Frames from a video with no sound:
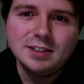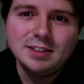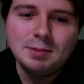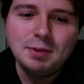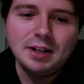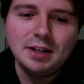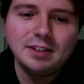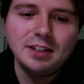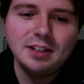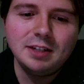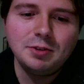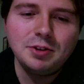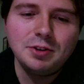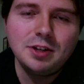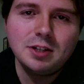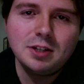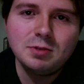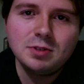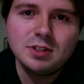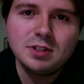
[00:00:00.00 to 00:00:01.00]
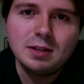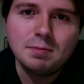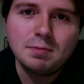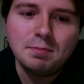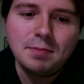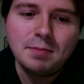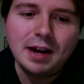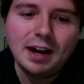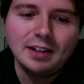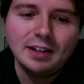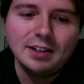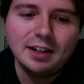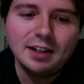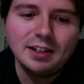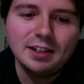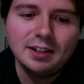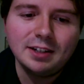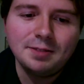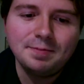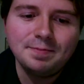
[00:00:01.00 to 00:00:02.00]
The big deal with this was that
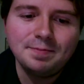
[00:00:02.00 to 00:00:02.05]
Malik